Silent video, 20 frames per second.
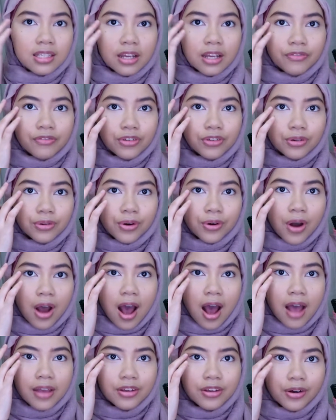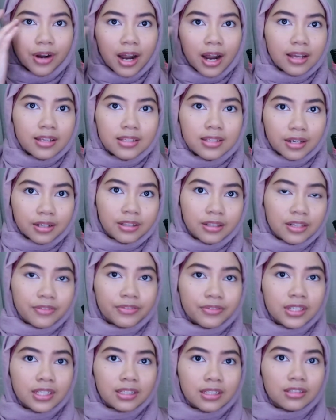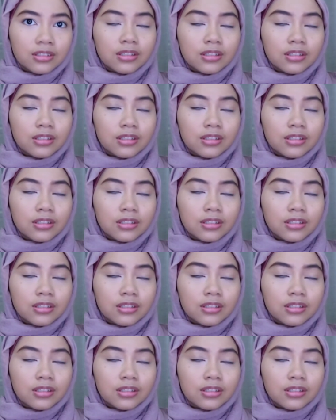if your eyes are lifted.